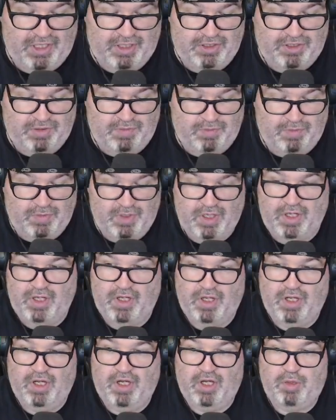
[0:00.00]
to
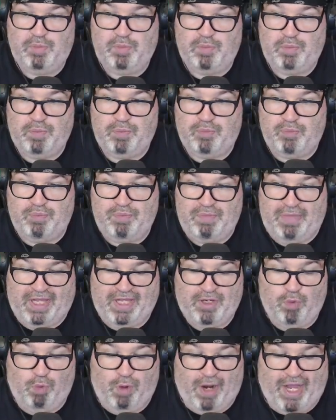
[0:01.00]

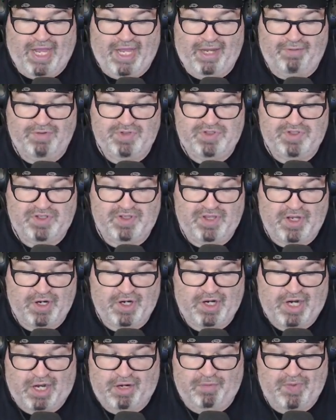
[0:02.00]
make waves.
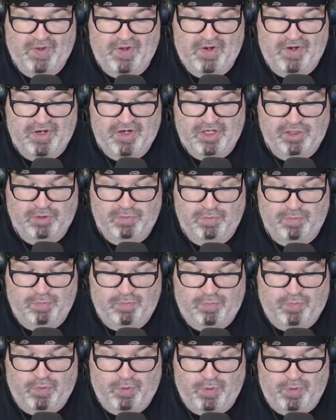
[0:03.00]
I don't think they're going to
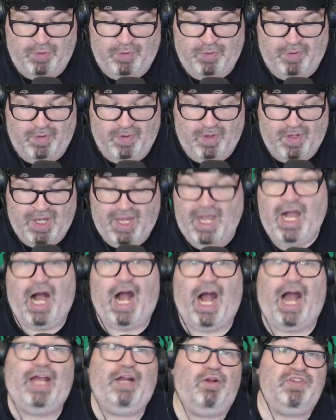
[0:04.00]
put...
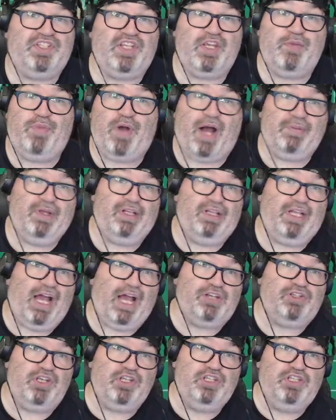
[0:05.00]
I don't see Bobby
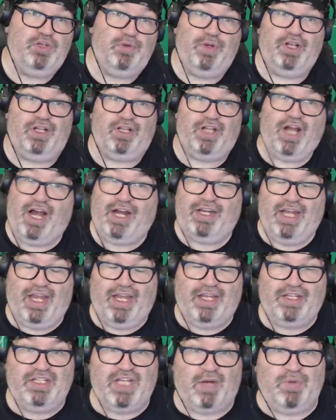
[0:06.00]
Lashley doing a lot in
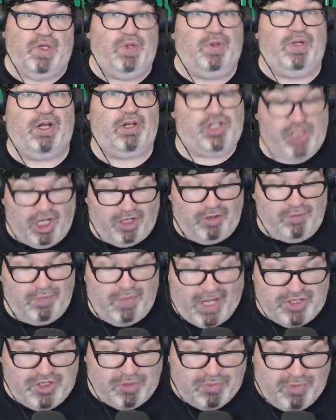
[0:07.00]
AEW. Now, Shelton
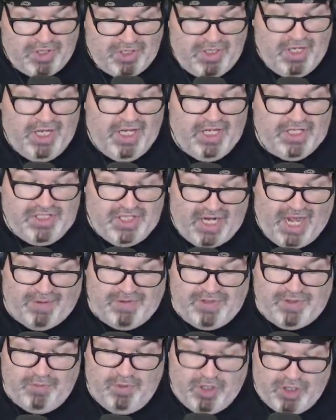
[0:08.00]
Benjamin is going to have
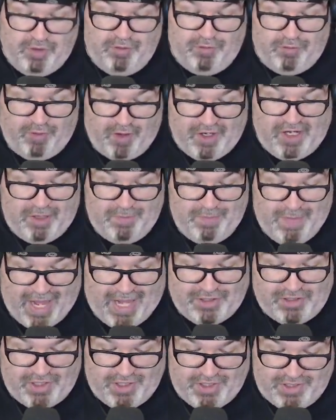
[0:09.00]
some good fucking
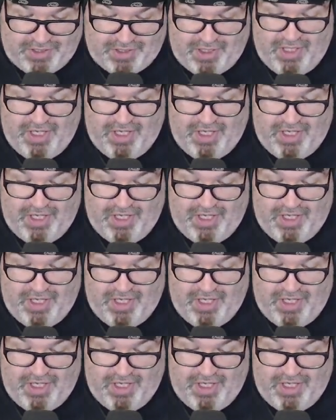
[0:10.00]
matches